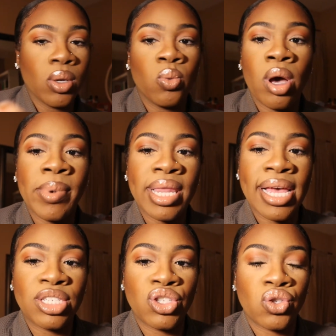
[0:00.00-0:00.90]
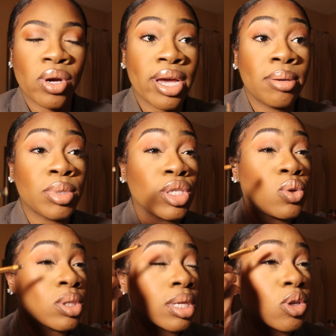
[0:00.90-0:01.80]
While my lashes dry, I'm just
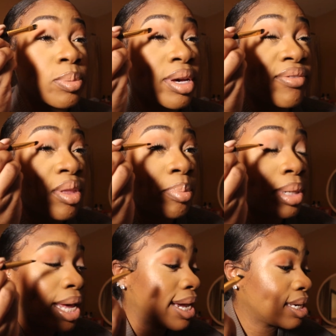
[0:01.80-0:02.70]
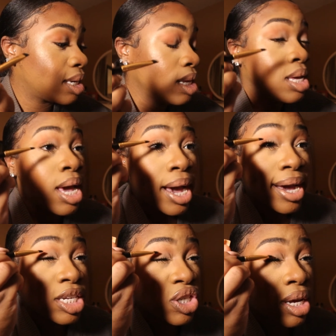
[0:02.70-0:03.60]
using a little bit of the black
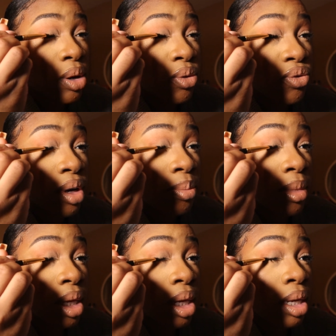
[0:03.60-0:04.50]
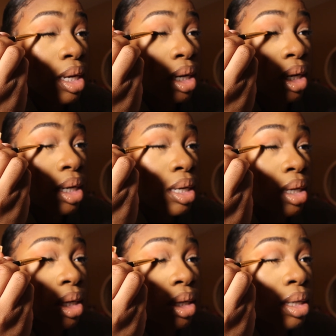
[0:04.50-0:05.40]
eyeshadow from the
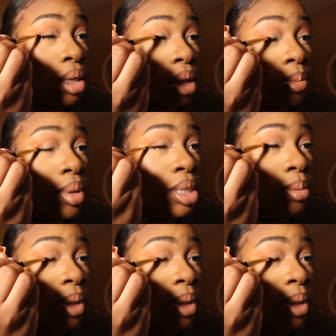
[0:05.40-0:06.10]
Prism